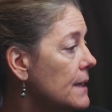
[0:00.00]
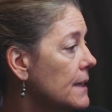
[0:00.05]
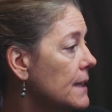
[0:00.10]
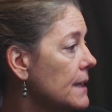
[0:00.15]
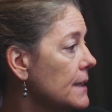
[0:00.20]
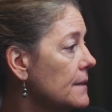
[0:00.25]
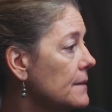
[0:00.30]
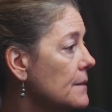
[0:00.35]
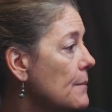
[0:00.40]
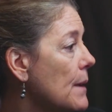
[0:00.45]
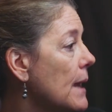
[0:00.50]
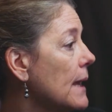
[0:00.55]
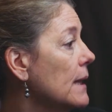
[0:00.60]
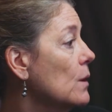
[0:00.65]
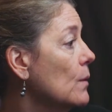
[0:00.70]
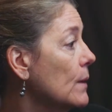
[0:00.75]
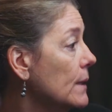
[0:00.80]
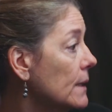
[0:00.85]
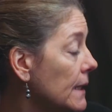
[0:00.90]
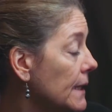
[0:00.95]
in the
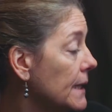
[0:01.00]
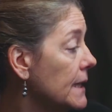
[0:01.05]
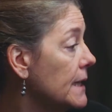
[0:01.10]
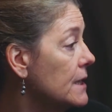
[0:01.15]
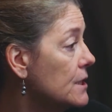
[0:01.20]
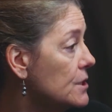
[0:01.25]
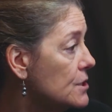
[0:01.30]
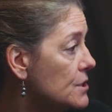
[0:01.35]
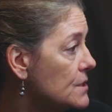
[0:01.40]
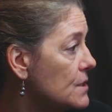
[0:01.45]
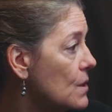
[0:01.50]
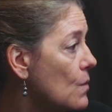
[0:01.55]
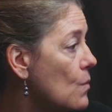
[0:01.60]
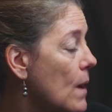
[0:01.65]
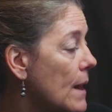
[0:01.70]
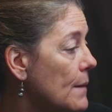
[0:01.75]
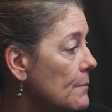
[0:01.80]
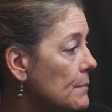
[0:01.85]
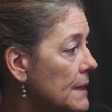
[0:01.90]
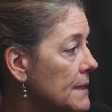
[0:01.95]
myeloid lineage, so
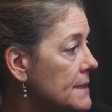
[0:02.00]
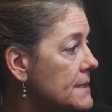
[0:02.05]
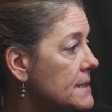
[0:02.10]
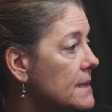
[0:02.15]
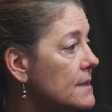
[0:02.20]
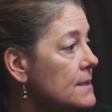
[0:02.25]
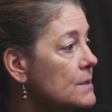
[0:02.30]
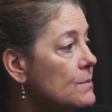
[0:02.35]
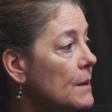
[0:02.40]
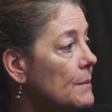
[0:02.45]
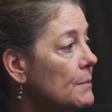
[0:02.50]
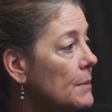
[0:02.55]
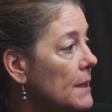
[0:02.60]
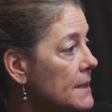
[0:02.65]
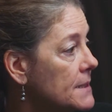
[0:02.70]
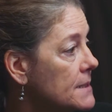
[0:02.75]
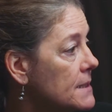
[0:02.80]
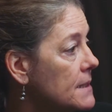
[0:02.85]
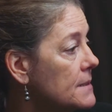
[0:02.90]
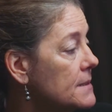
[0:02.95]
white blood cells, red
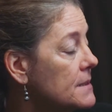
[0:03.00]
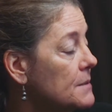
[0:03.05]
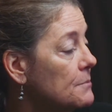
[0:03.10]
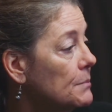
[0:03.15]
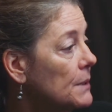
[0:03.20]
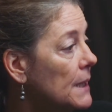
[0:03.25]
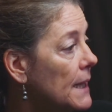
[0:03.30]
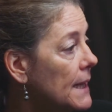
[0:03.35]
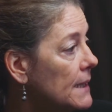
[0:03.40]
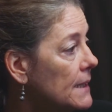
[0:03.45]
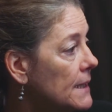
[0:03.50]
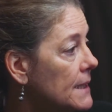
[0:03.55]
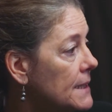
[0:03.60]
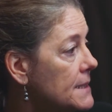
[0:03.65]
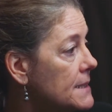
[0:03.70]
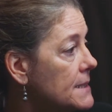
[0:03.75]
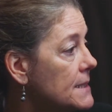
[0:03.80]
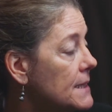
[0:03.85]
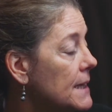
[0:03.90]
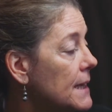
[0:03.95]
blood cells, and
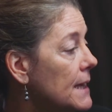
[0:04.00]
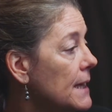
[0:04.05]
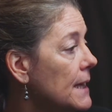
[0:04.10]
platelets.